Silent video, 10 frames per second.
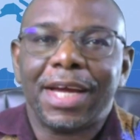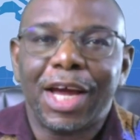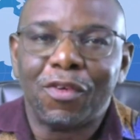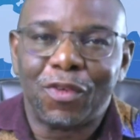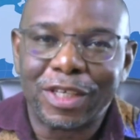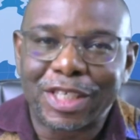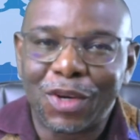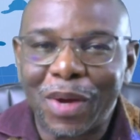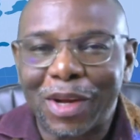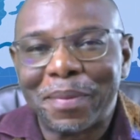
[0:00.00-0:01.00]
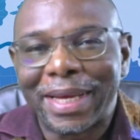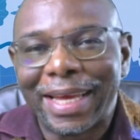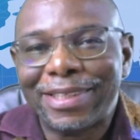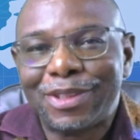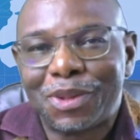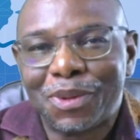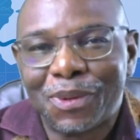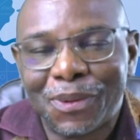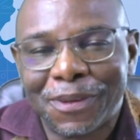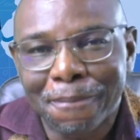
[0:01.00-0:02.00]
Hello viewers and welcome again
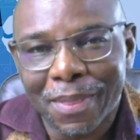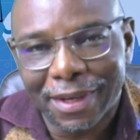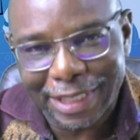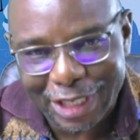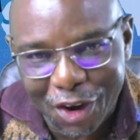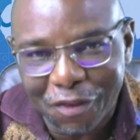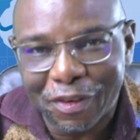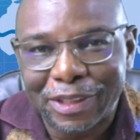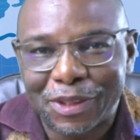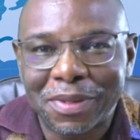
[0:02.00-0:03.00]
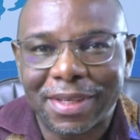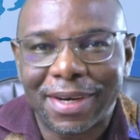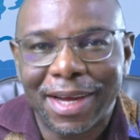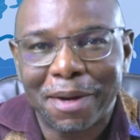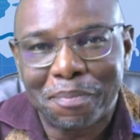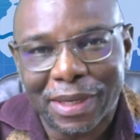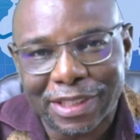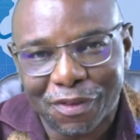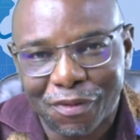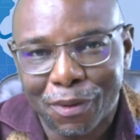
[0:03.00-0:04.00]
to Discovering Truth, and I am
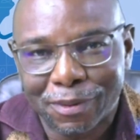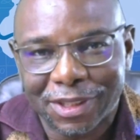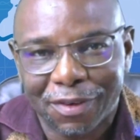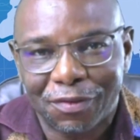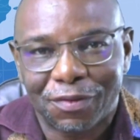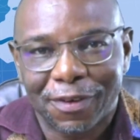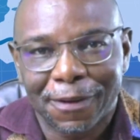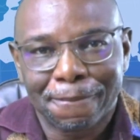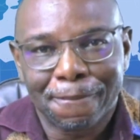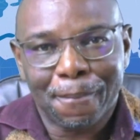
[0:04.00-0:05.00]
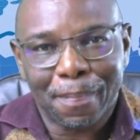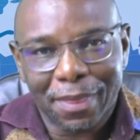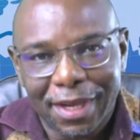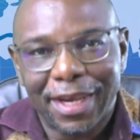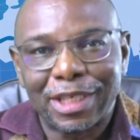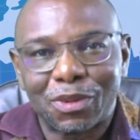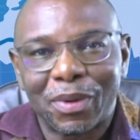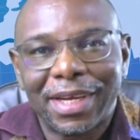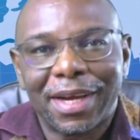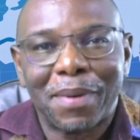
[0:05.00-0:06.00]
Pastor Forbes of the
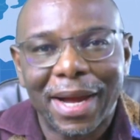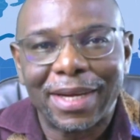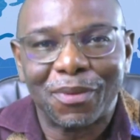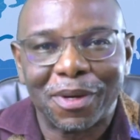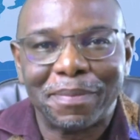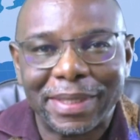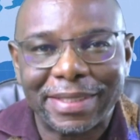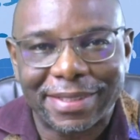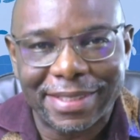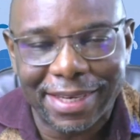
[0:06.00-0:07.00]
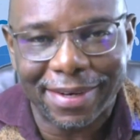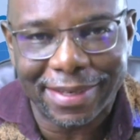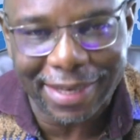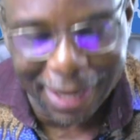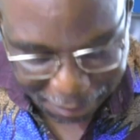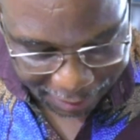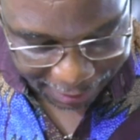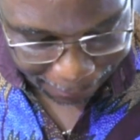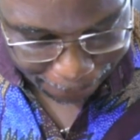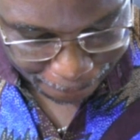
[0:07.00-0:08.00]
Gateway Abiding Word Ministries here in the Gambia.